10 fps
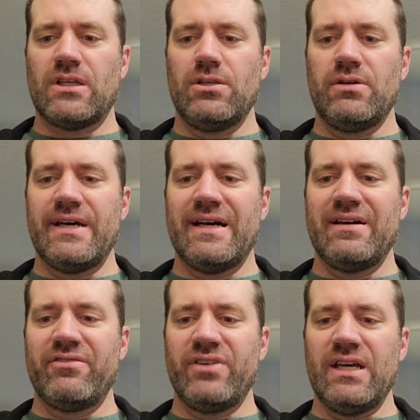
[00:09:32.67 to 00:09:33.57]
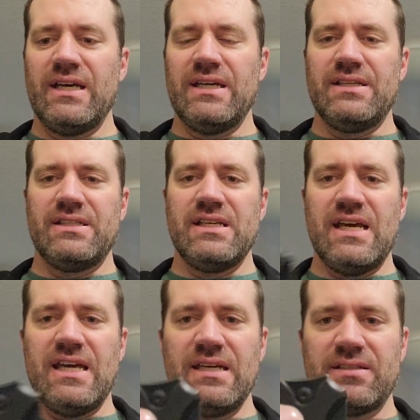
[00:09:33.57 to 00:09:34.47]
you have a
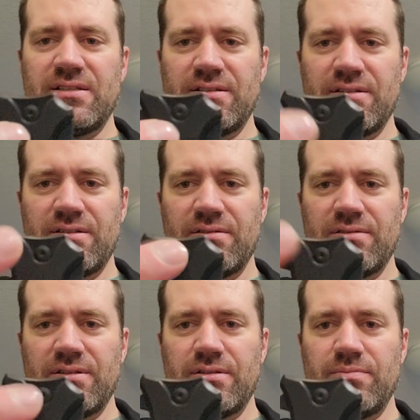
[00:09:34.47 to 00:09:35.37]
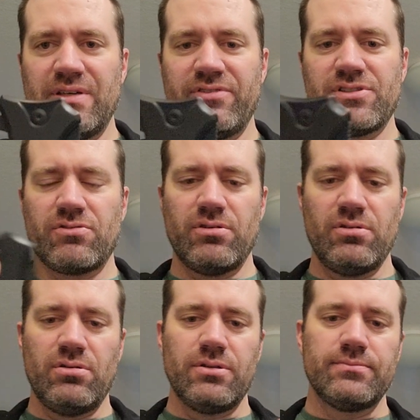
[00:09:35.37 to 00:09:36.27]
T8 pivot
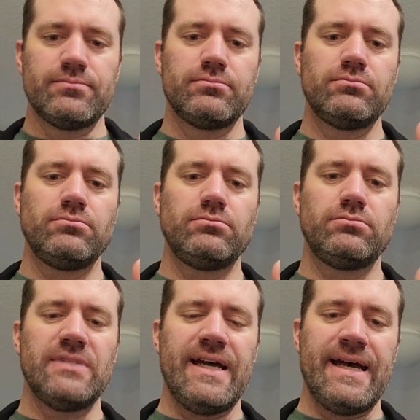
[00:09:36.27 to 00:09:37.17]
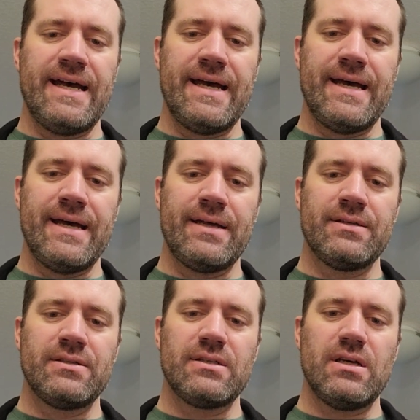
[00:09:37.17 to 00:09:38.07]
screw,
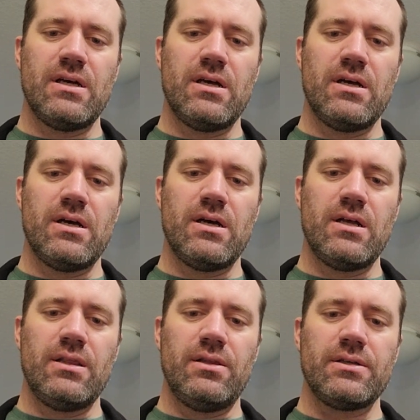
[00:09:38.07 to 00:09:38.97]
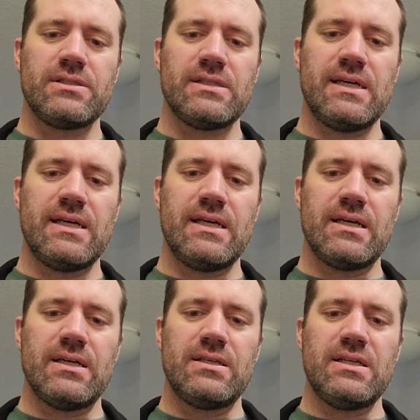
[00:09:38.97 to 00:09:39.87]
and it looks
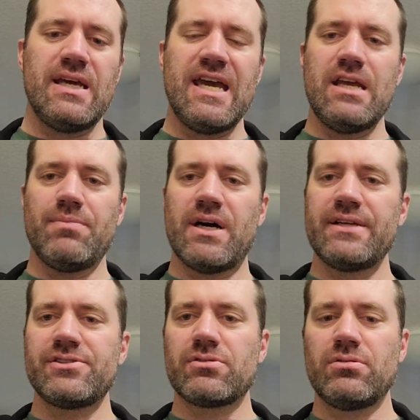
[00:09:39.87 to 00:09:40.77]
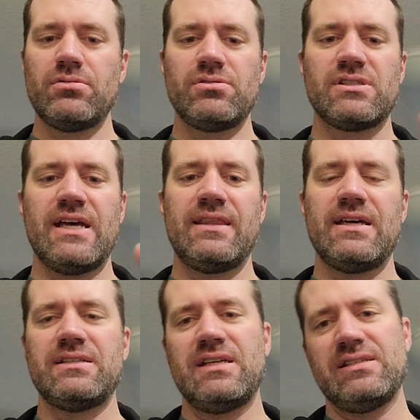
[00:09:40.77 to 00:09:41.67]
like T8 body screws, and
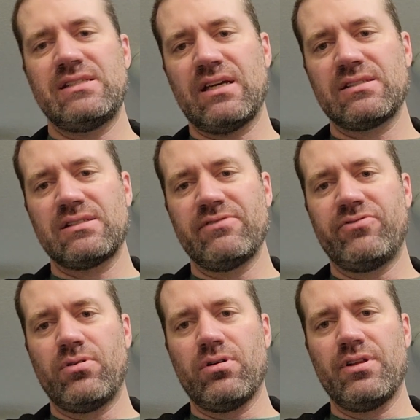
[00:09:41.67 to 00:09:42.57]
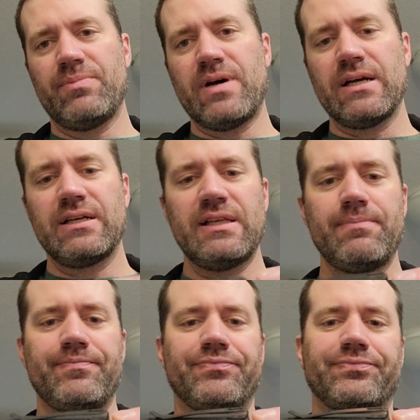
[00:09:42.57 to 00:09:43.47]
then T6 for the pocket clip.